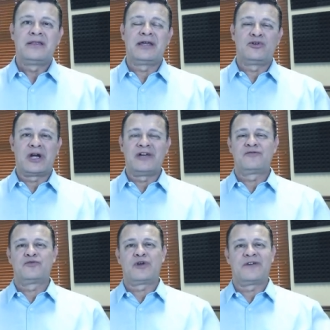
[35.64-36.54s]
that drives
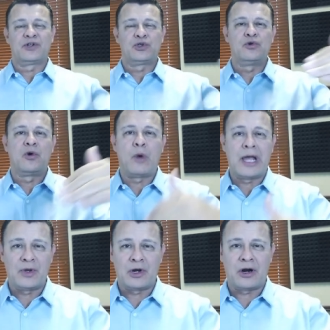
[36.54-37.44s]
traffic to a
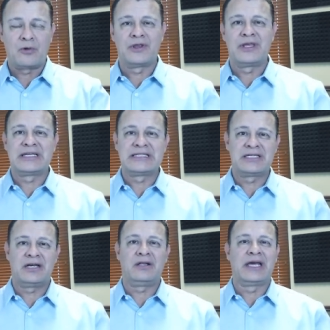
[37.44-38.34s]
webinar where they can
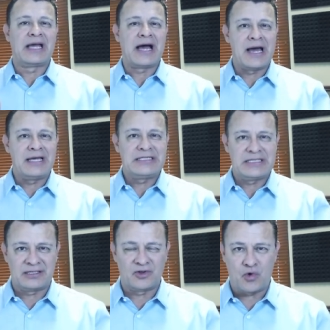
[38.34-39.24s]
sell a high
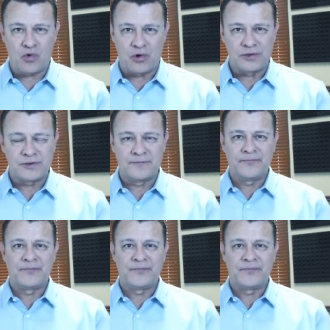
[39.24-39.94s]
ticket course.